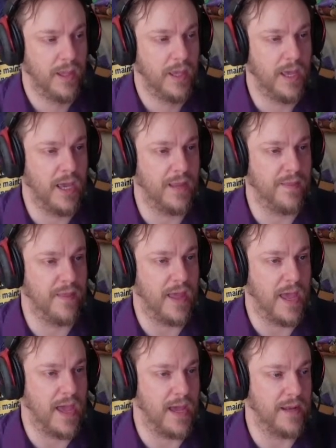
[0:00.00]
and
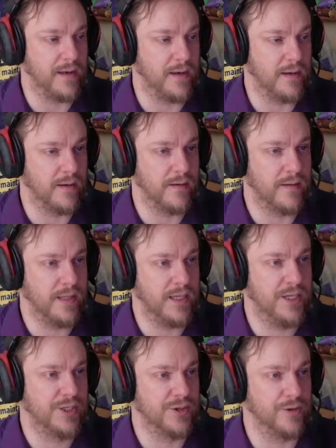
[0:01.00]
then
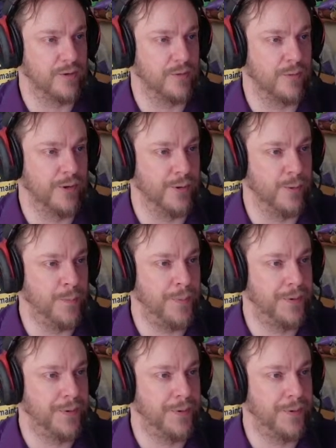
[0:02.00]
these will group,